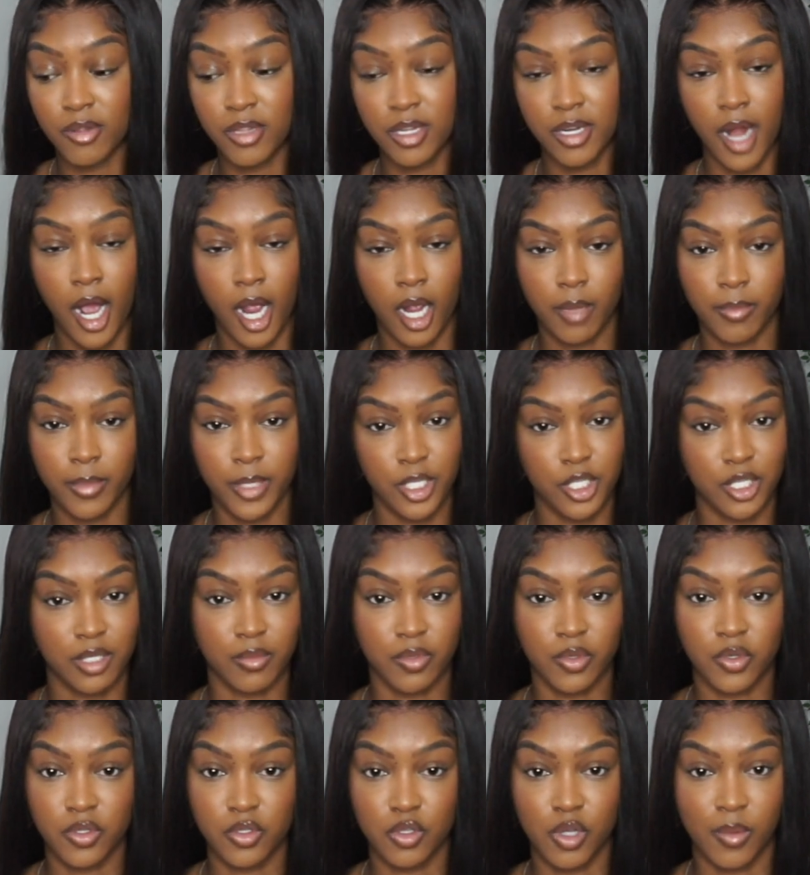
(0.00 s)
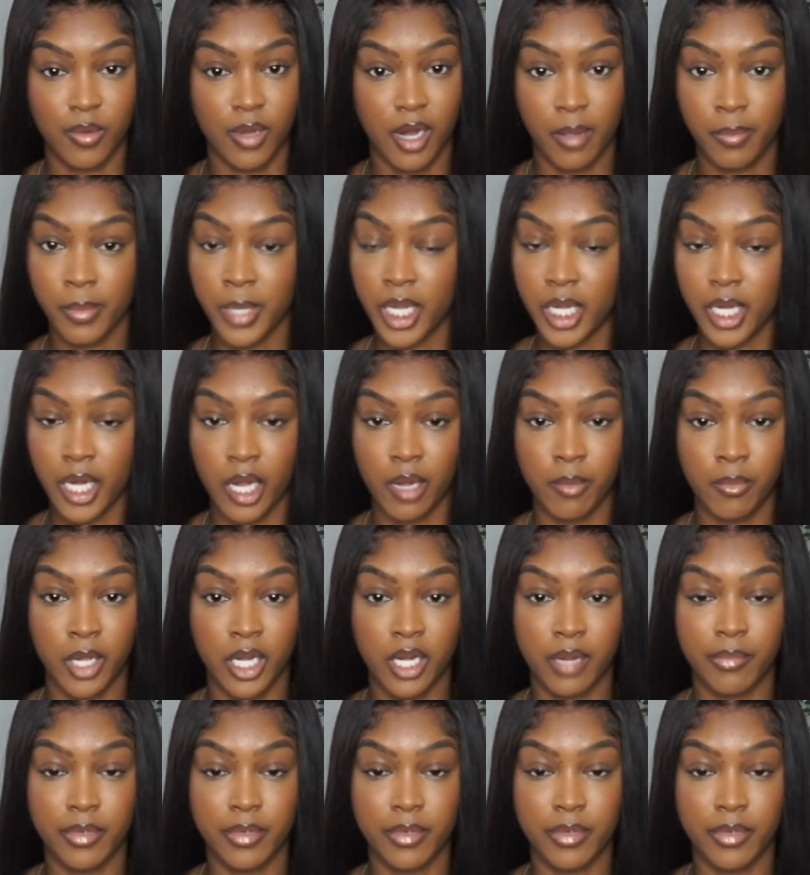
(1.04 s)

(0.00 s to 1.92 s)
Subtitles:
They're not commissionable, so I'm not making any money,